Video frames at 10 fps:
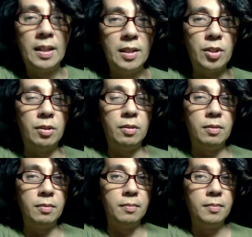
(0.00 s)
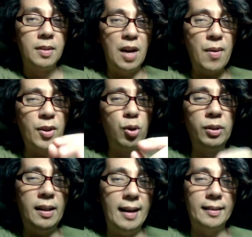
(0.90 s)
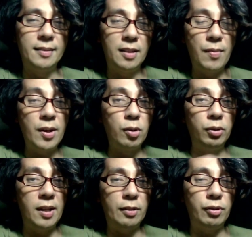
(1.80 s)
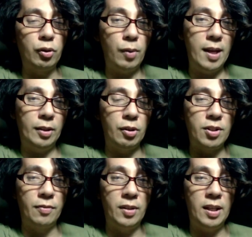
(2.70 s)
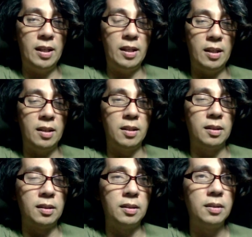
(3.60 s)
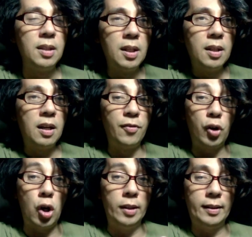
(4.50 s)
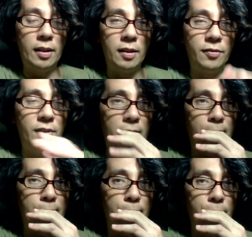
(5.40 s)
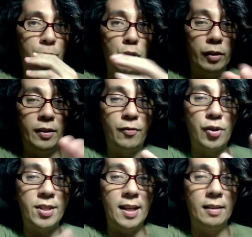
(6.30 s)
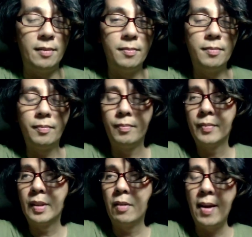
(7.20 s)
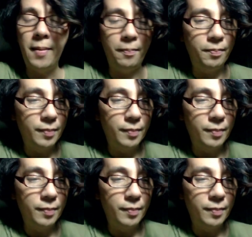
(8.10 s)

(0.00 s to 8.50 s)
So I'd rather go direct. I'd rather go direct to the creators of the uh, of the con of uh, the content for sale right?